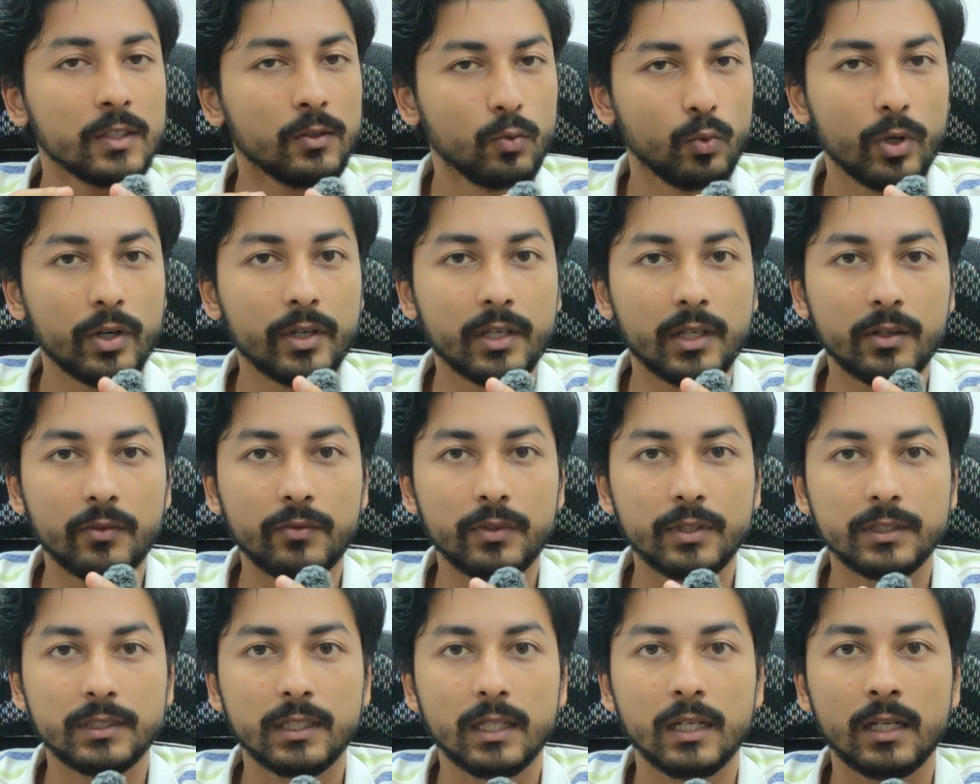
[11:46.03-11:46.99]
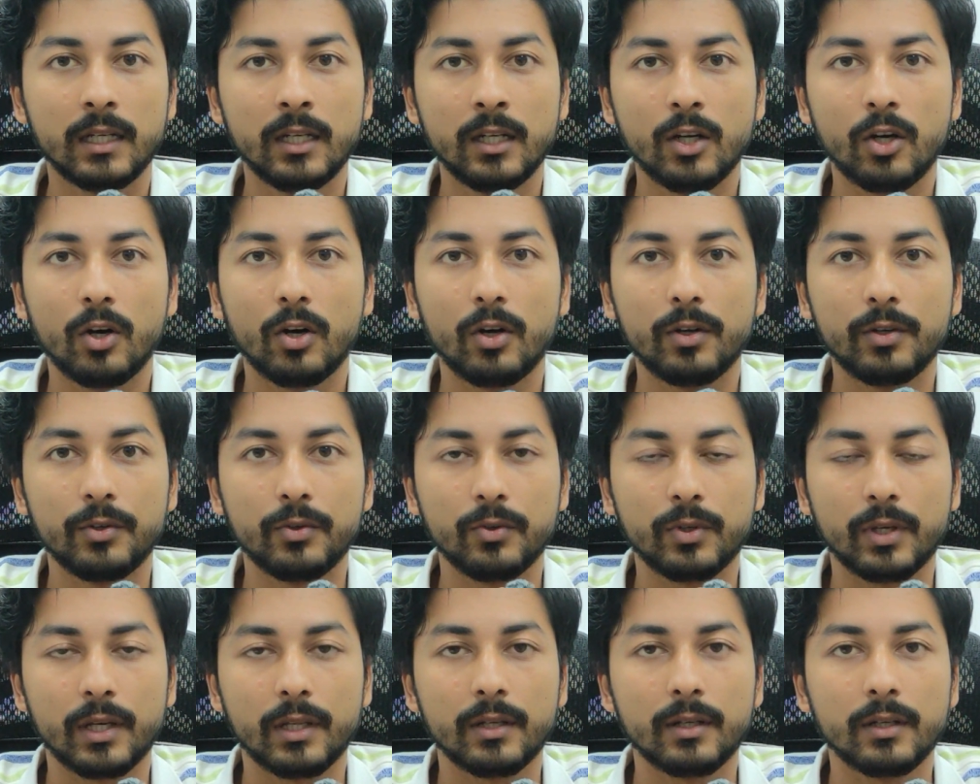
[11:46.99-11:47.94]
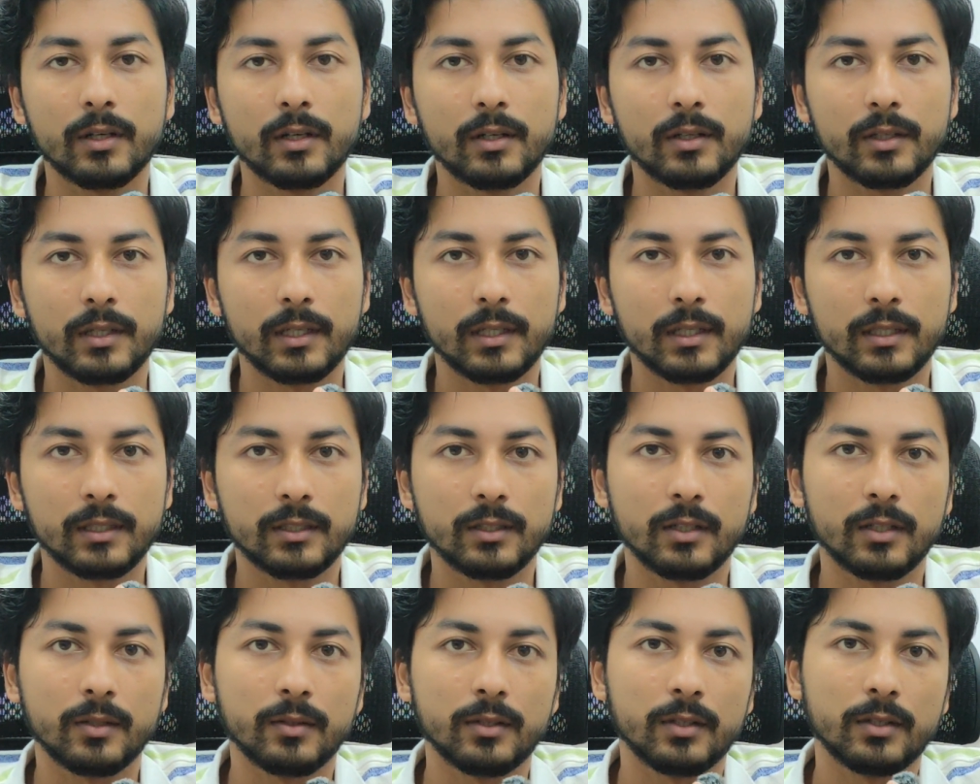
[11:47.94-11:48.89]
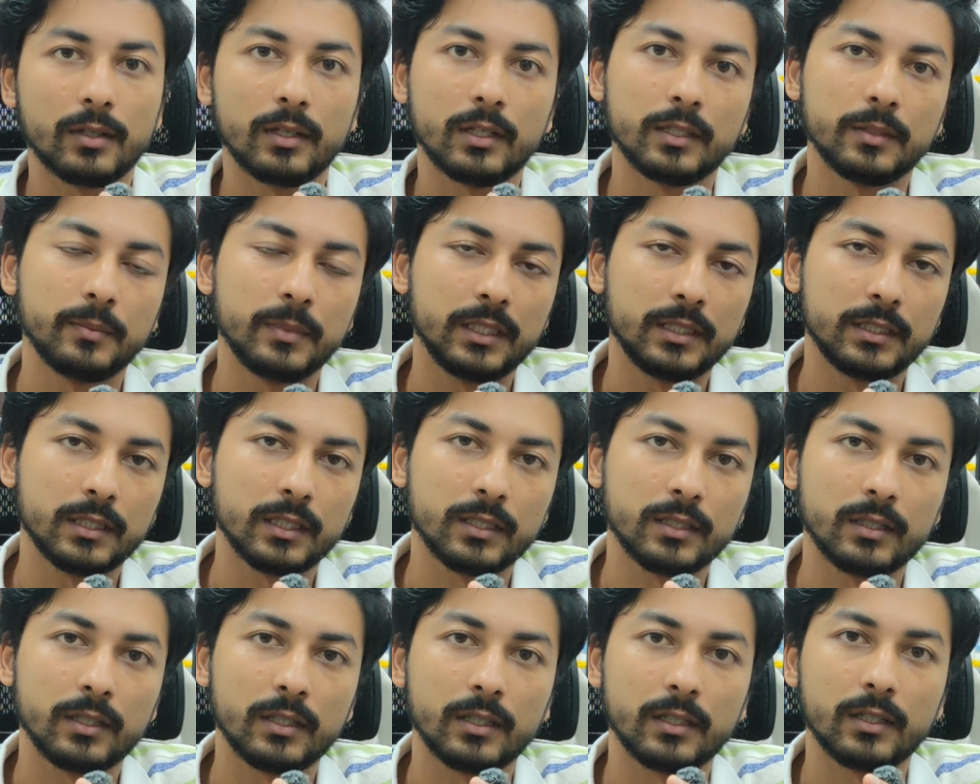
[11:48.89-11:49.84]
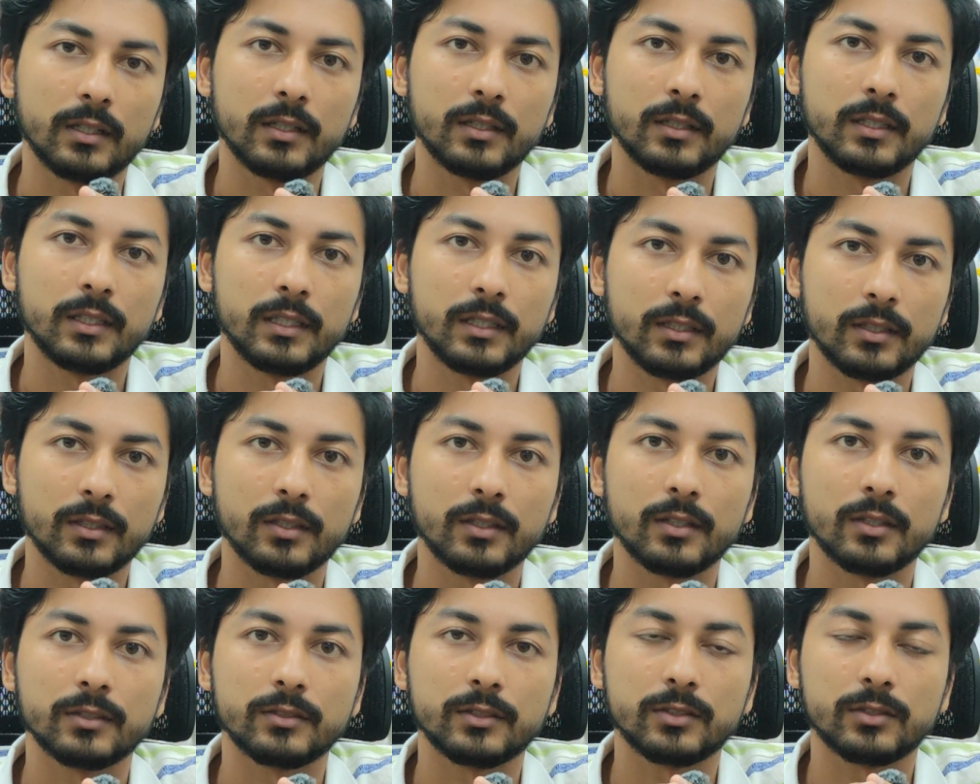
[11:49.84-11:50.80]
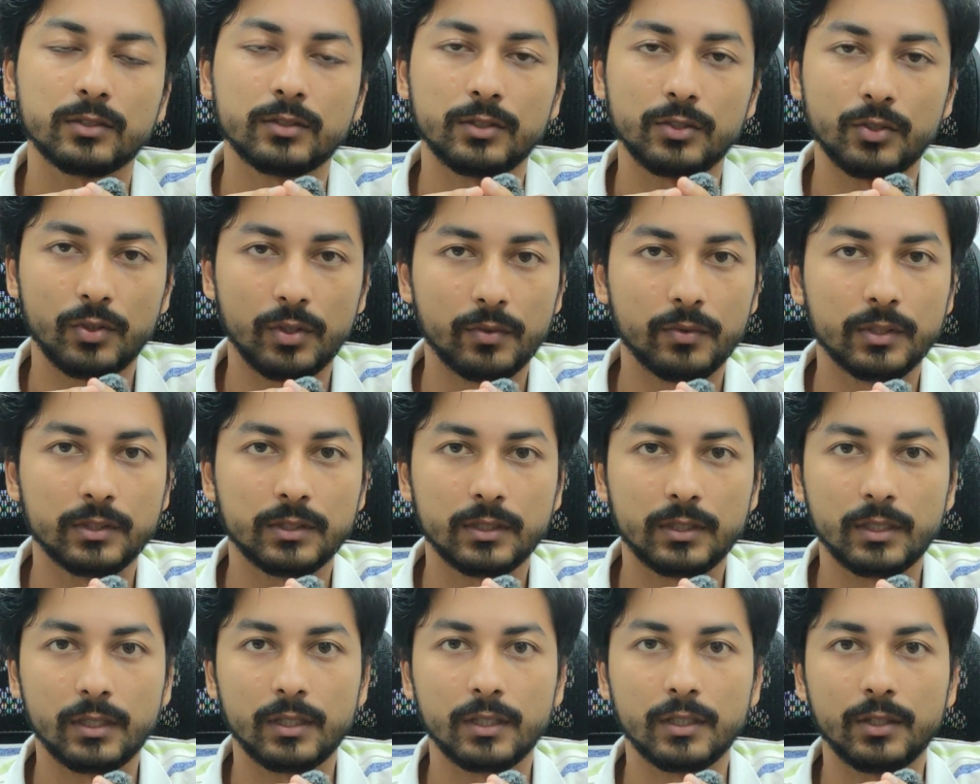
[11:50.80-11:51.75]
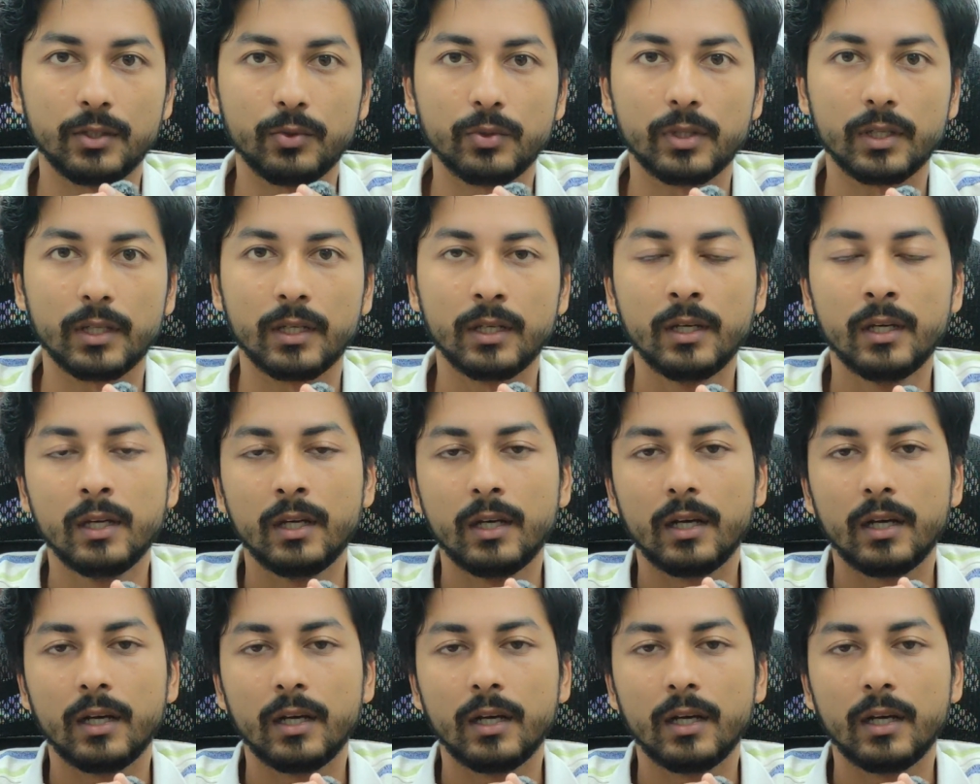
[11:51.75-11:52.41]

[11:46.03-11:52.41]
working visa, or you can get admitted in the university in UK